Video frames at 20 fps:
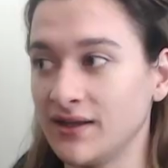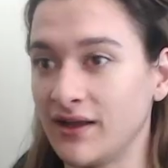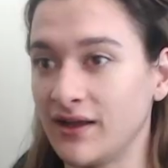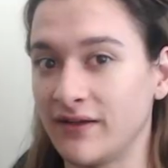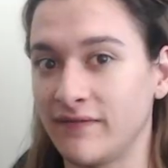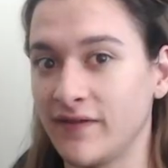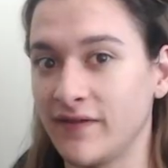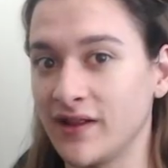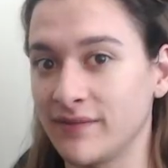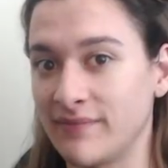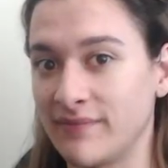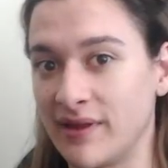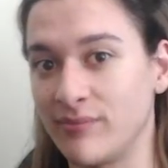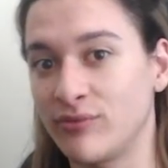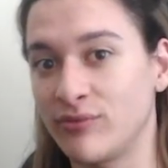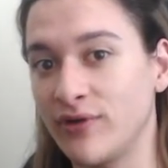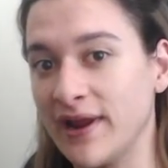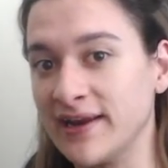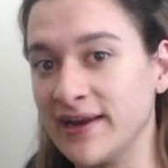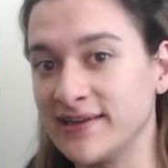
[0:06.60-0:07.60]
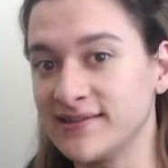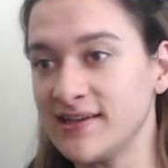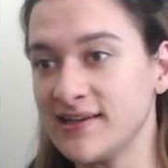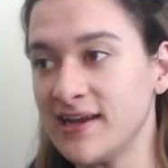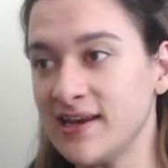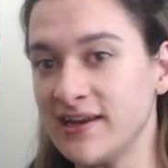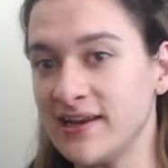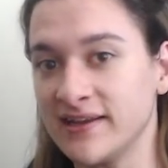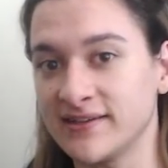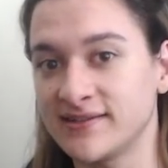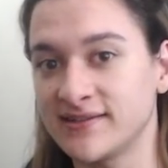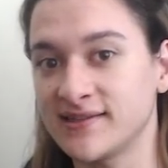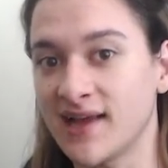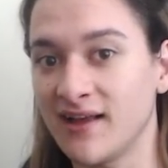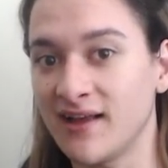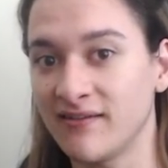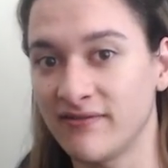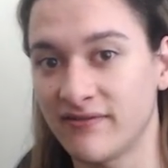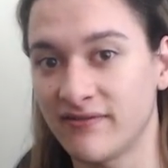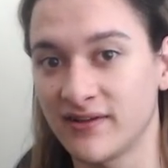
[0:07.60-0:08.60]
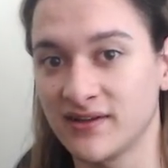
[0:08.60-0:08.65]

feel like my brain is eating itself.